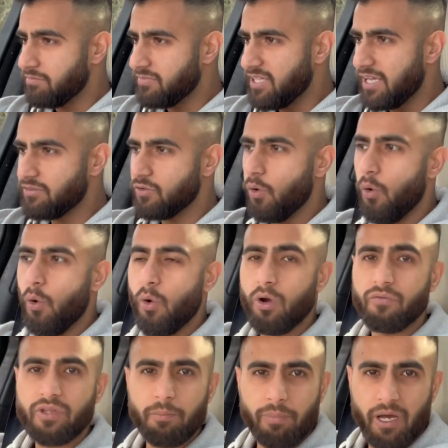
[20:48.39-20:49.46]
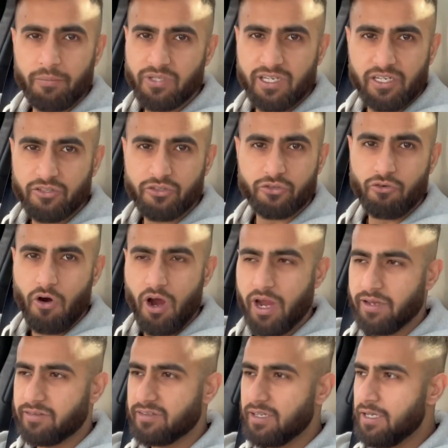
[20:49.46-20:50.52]
takes all of the bumps in its
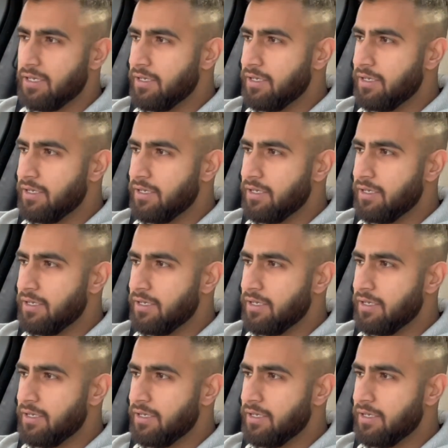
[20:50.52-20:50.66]
strides.